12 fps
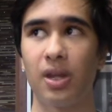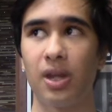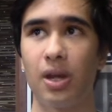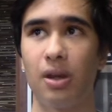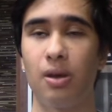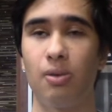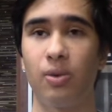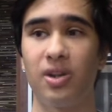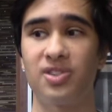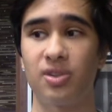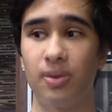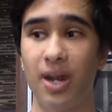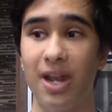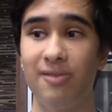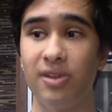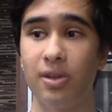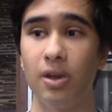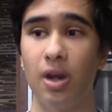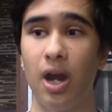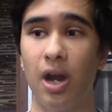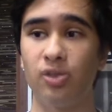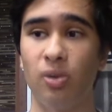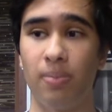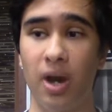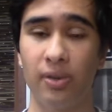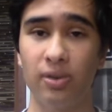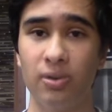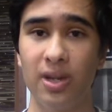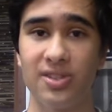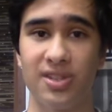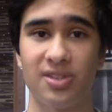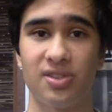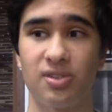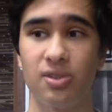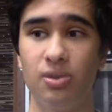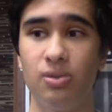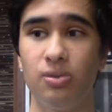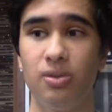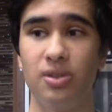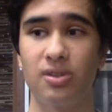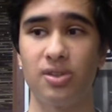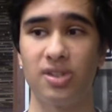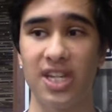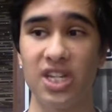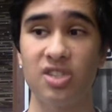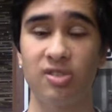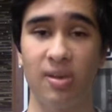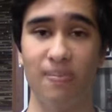where it's derived. Adobado is a stewed dish from